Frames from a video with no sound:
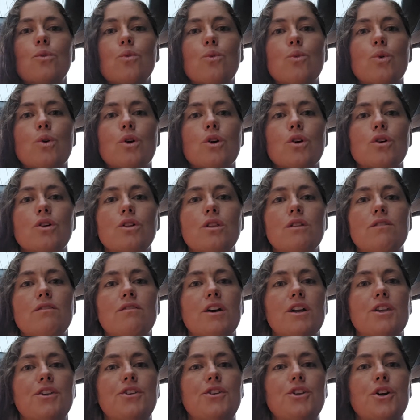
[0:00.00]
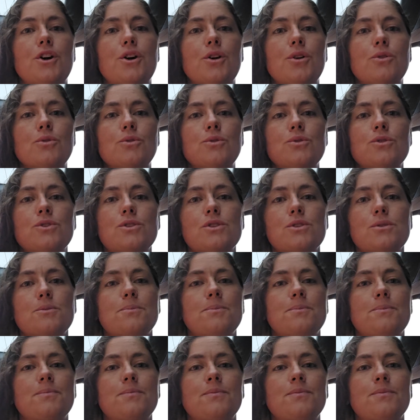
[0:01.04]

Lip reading: world of unknowns.